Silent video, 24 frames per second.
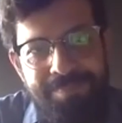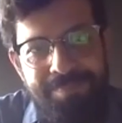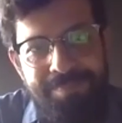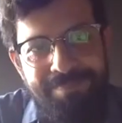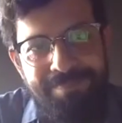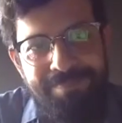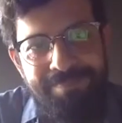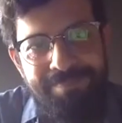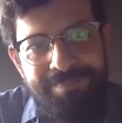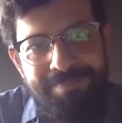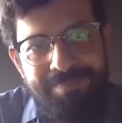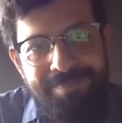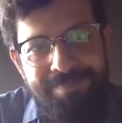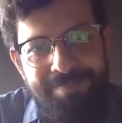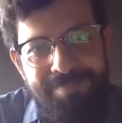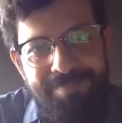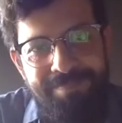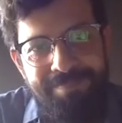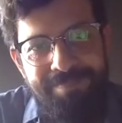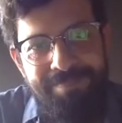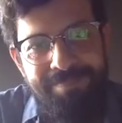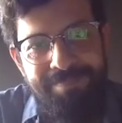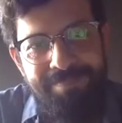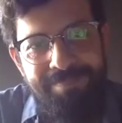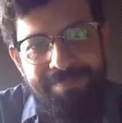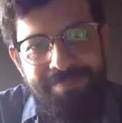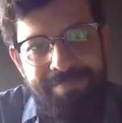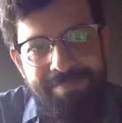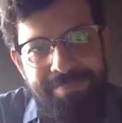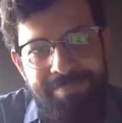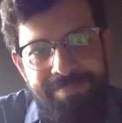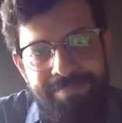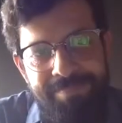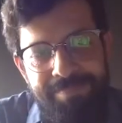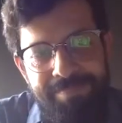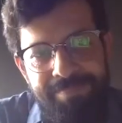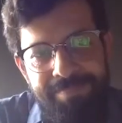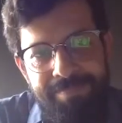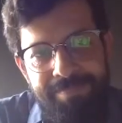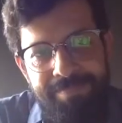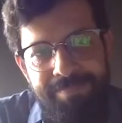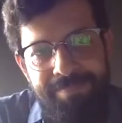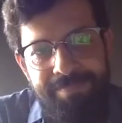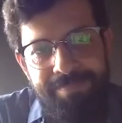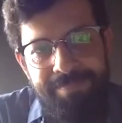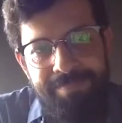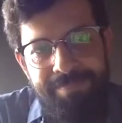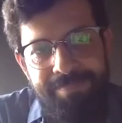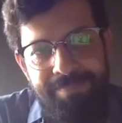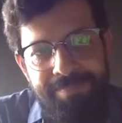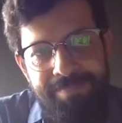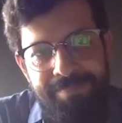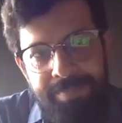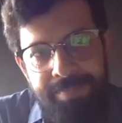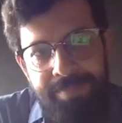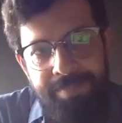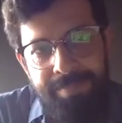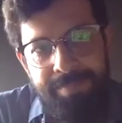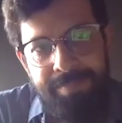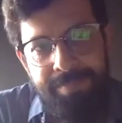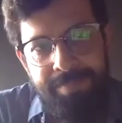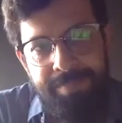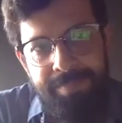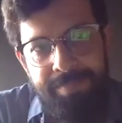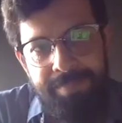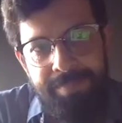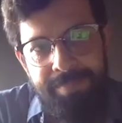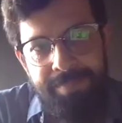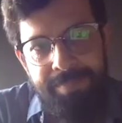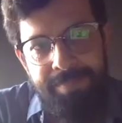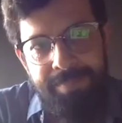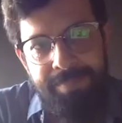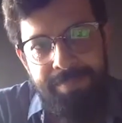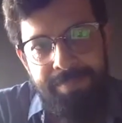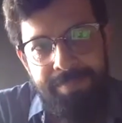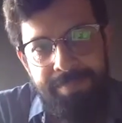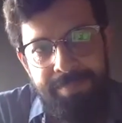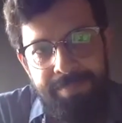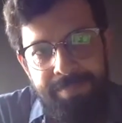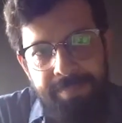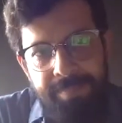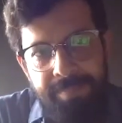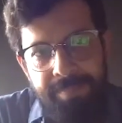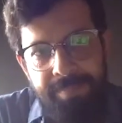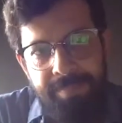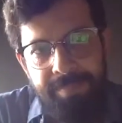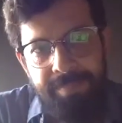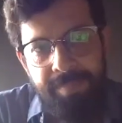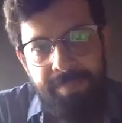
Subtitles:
(silent)